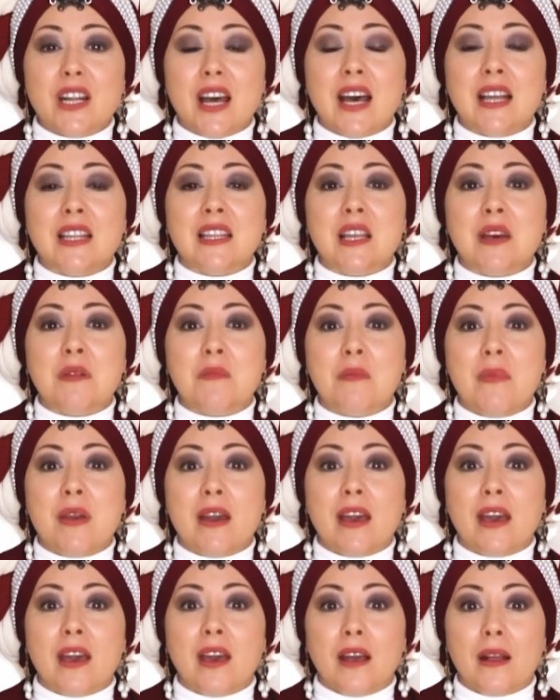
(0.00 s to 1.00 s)
Your
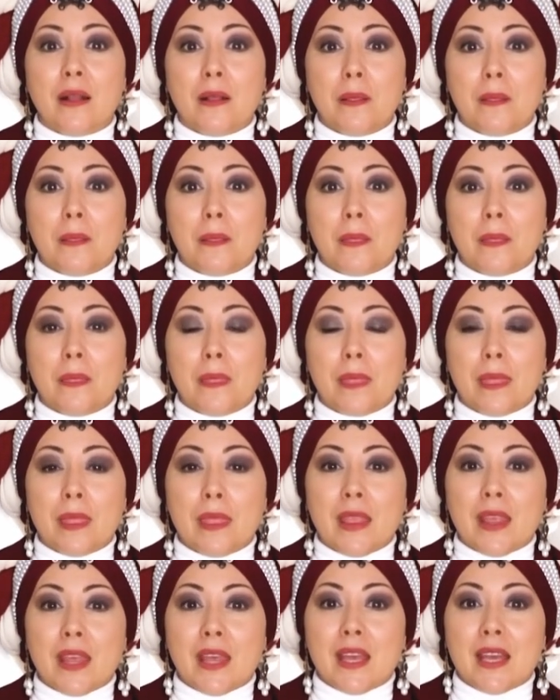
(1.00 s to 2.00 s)
anome,
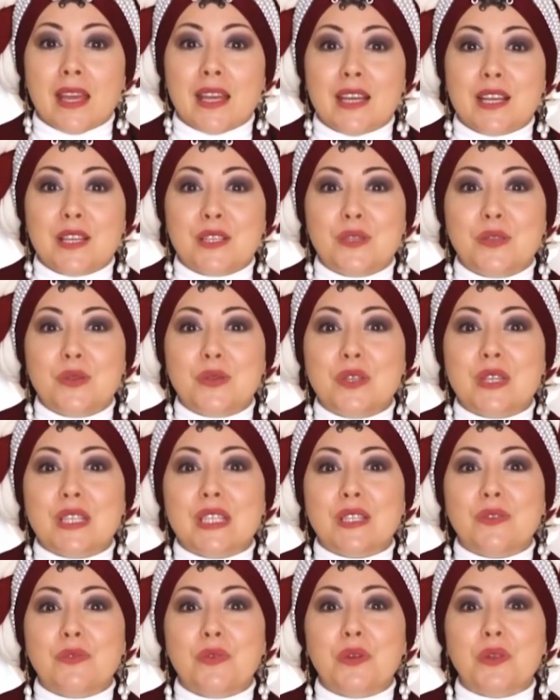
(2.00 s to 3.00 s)
a
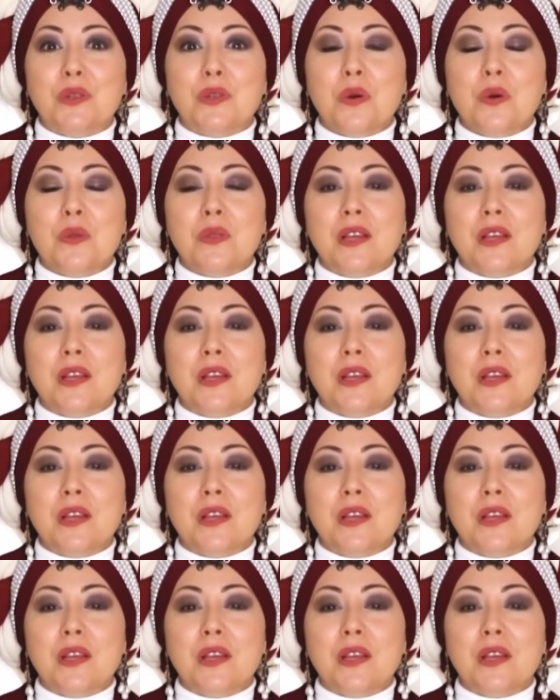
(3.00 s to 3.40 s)
being of a